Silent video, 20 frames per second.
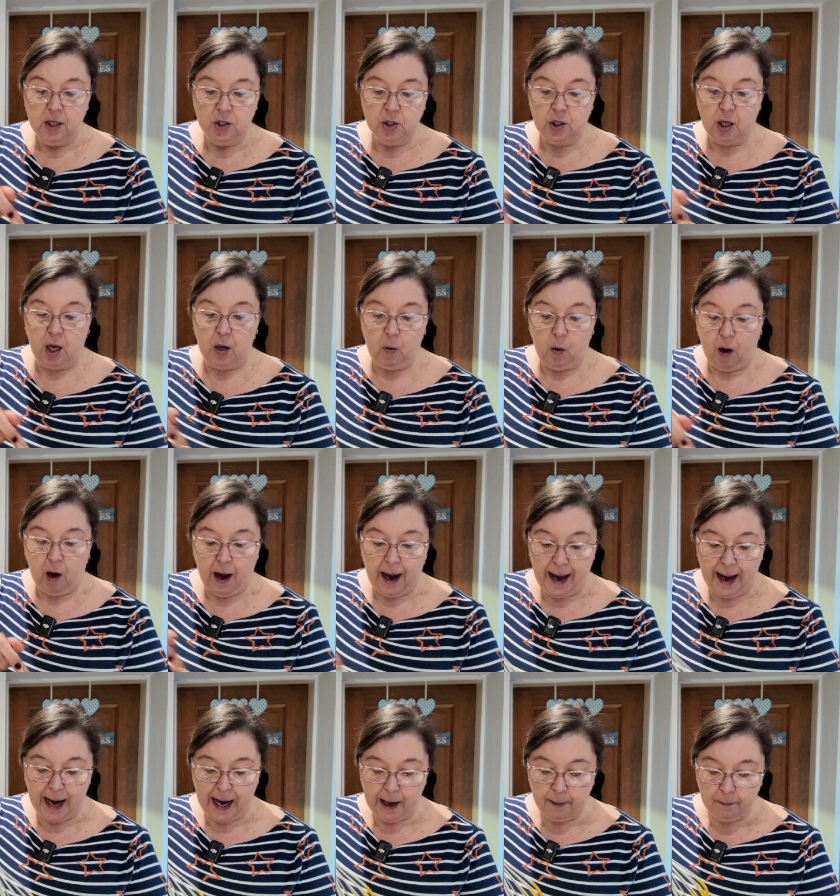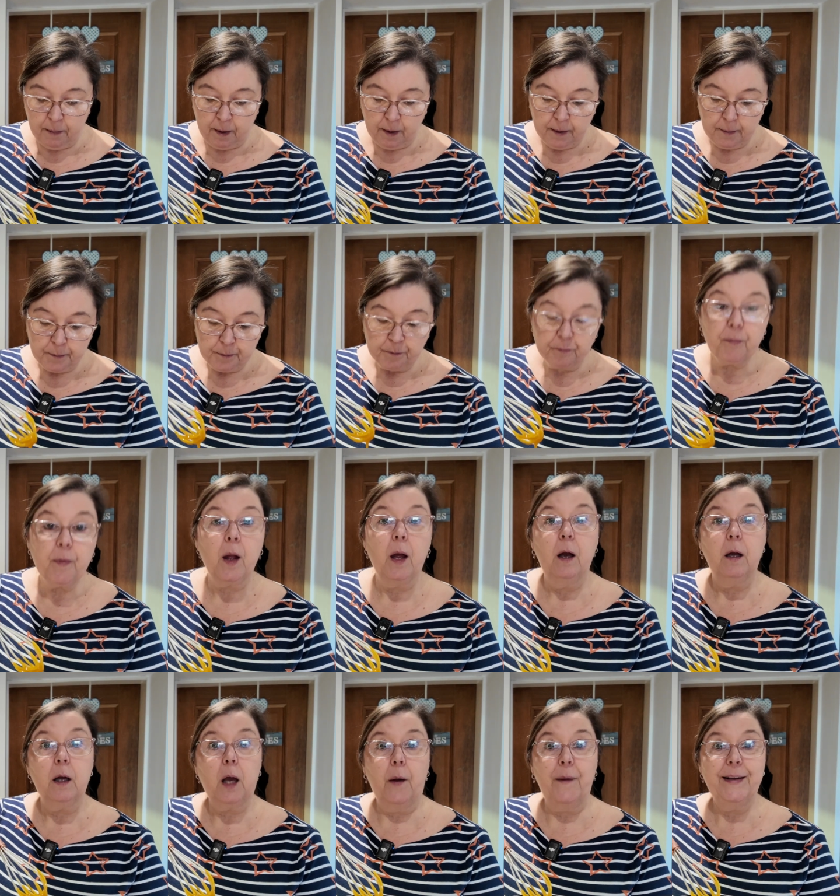So I am
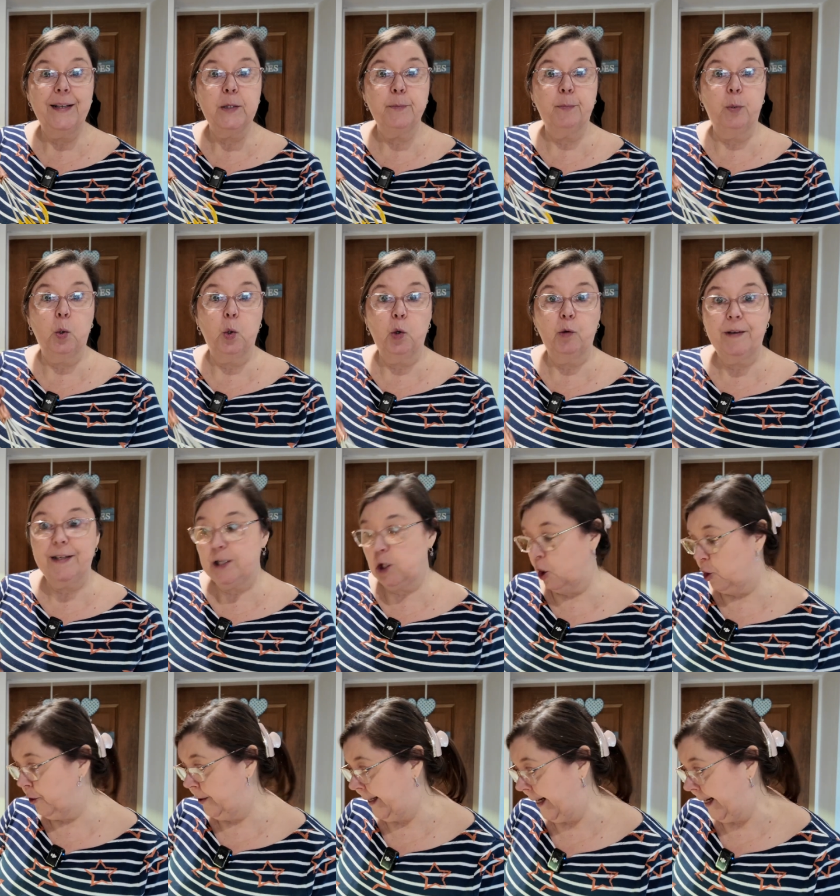going to pour it on